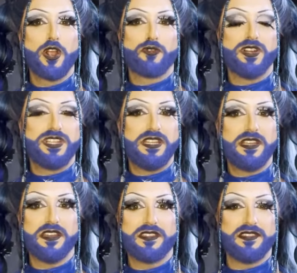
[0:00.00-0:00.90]

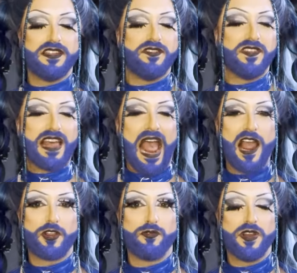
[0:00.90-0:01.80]
critique it to see if it's
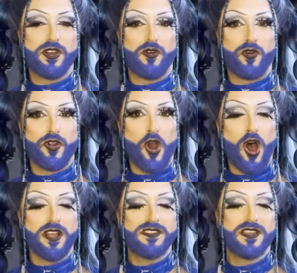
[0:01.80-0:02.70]
accurate or
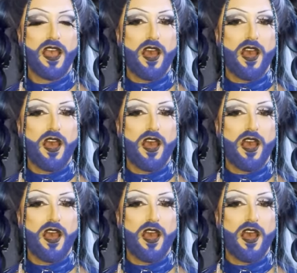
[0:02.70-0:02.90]
not.